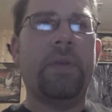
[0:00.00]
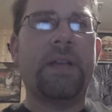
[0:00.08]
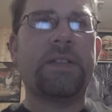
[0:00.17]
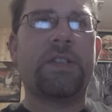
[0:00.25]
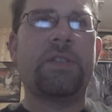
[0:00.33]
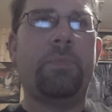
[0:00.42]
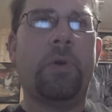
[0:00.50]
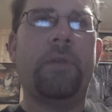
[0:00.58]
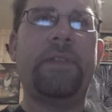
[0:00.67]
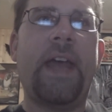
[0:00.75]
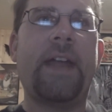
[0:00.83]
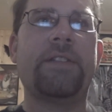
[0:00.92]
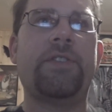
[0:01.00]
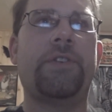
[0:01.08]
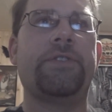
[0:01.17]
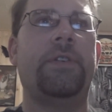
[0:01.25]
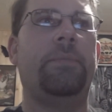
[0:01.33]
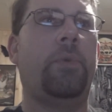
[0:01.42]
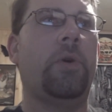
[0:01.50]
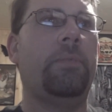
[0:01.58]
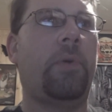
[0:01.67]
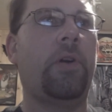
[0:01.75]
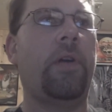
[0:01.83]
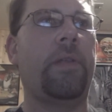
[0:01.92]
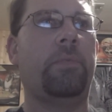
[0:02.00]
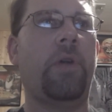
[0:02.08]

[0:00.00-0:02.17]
because a supportive dad is also an important part of